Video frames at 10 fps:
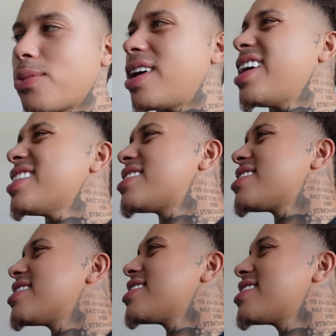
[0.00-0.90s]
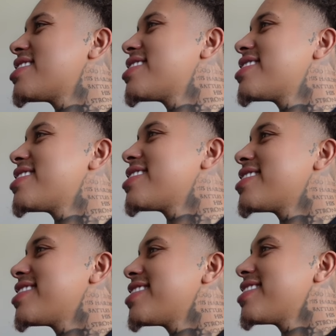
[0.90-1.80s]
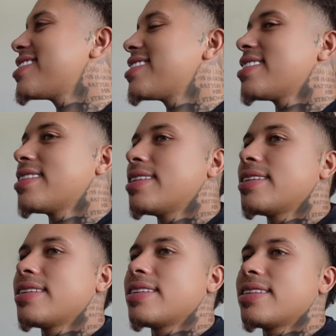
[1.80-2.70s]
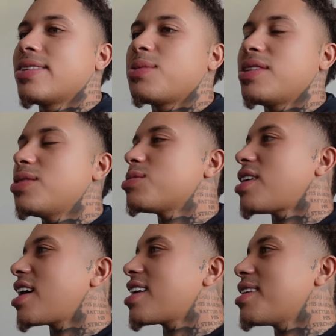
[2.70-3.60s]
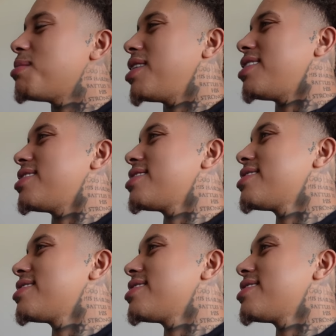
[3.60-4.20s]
What? You opened the milk gun. What are you talking about?